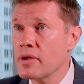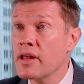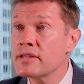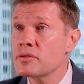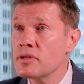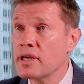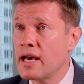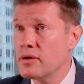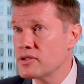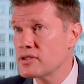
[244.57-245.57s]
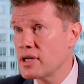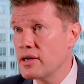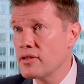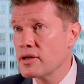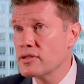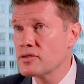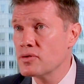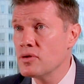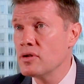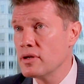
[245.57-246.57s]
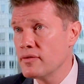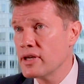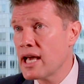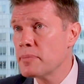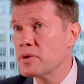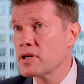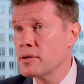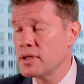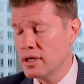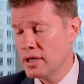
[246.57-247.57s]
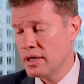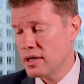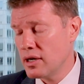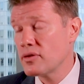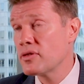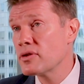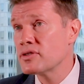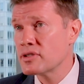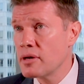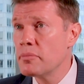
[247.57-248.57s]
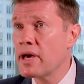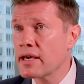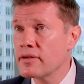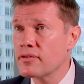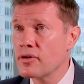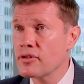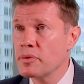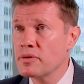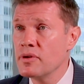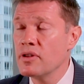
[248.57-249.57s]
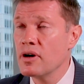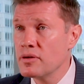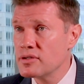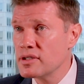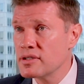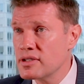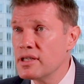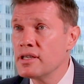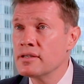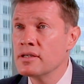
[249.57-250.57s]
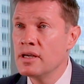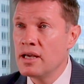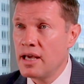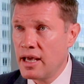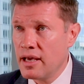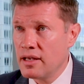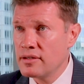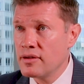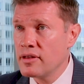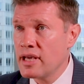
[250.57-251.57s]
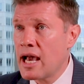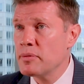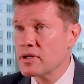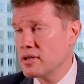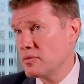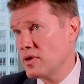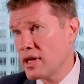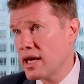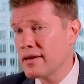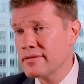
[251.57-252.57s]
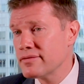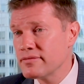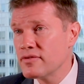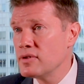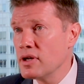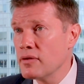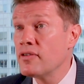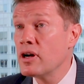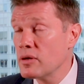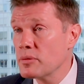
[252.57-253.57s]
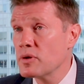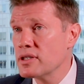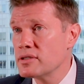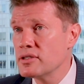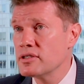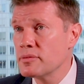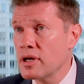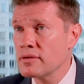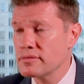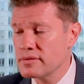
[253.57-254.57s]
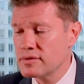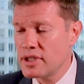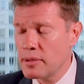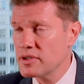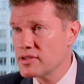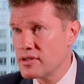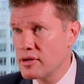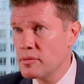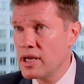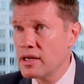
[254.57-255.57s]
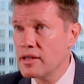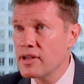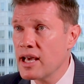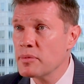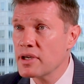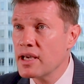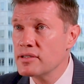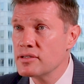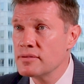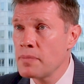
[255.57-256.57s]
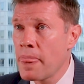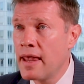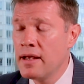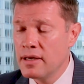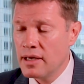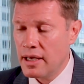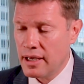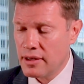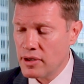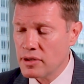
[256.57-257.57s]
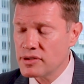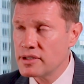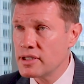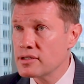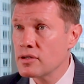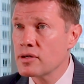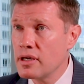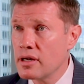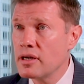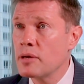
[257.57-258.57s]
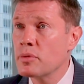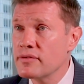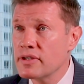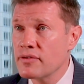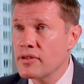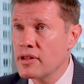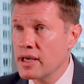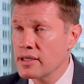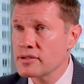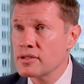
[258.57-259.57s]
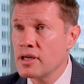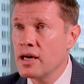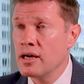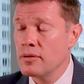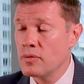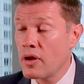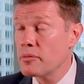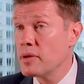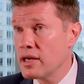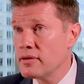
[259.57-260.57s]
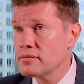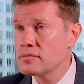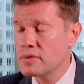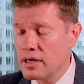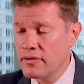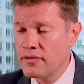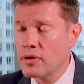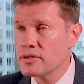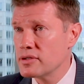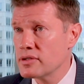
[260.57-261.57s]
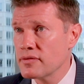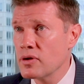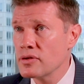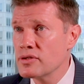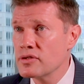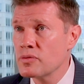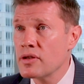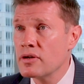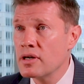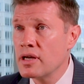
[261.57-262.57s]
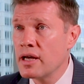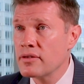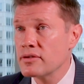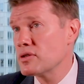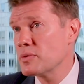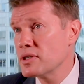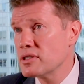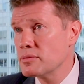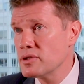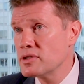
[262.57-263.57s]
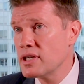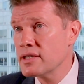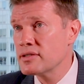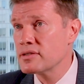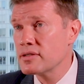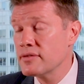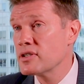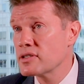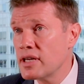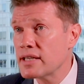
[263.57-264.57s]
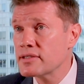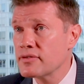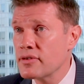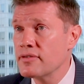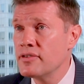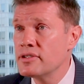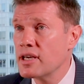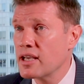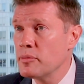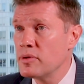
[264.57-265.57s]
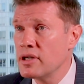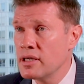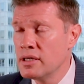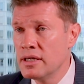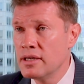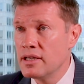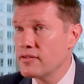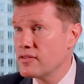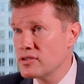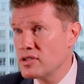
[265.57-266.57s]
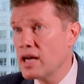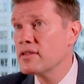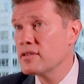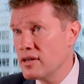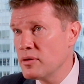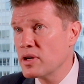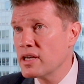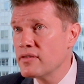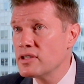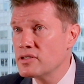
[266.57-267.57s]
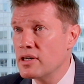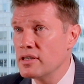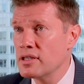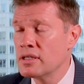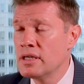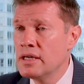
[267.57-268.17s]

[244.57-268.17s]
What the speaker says: And that's really outside of the control of the applicant, although there's some back and forth between the OCC and the applicant when they have follow-up questions about statements that are made in the application. And the OCC is looking at a number of different things. One of the main focuses, of course, is whether or not there's a reasonable chance of success for the FinTech company. If there's not, they don't want to give it a charter.